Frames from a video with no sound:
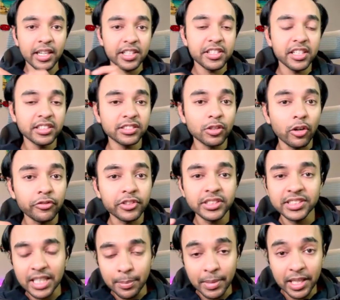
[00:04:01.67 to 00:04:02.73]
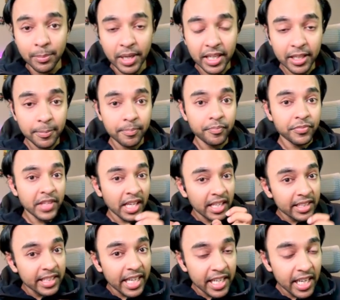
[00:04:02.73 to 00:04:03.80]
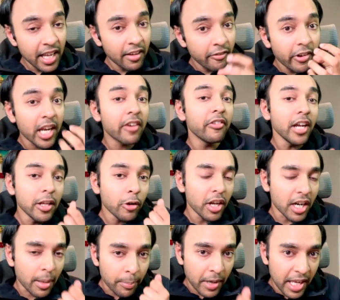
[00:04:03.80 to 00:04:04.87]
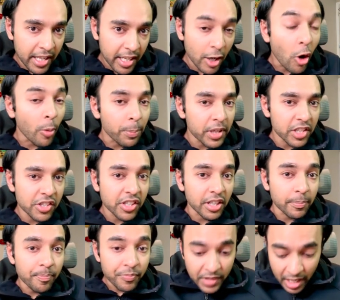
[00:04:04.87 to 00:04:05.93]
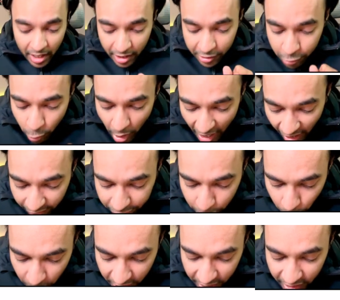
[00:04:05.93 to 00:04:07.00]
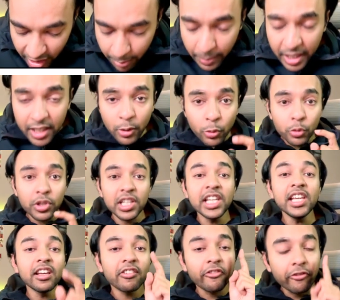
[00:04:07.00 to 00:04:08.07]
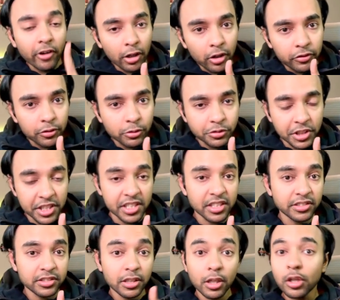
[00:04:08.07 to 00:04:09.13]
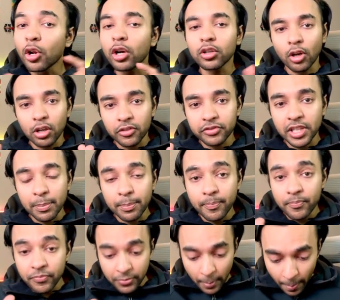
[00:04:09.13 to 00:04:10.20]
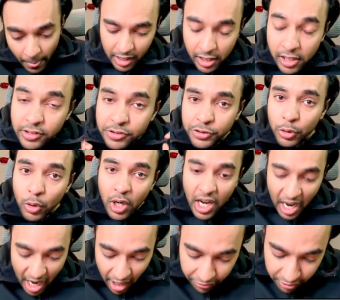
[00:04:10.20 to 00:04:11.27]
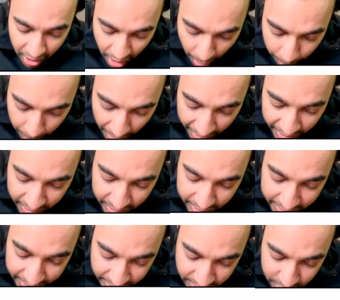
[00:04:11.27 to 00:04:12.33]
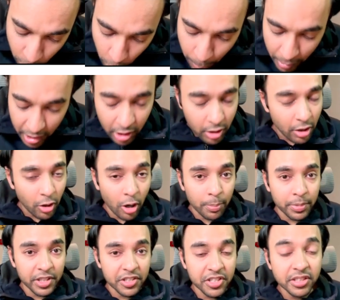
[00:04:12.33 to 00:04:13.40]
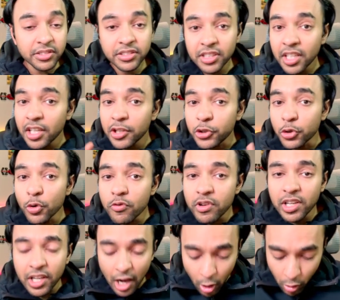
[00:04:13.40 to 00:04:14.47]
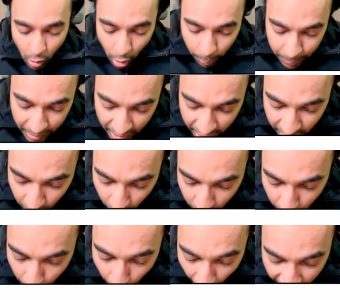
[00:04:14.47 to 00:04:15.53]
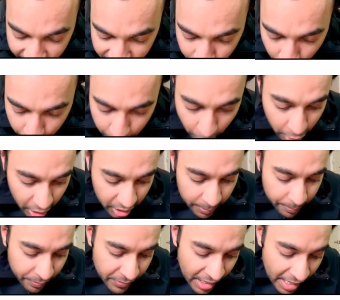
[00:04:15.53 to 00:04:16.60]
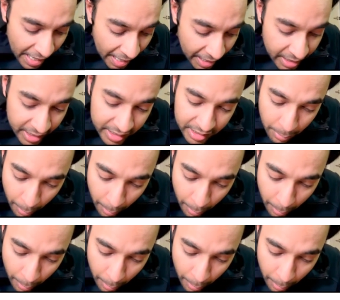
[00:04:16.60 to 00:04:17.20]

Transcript: digits of the same element, then whenever you are applying an operation, you have to increment only one of those digits, not all of them. So after applying these two particular operations, you will now obtain your maximum product and the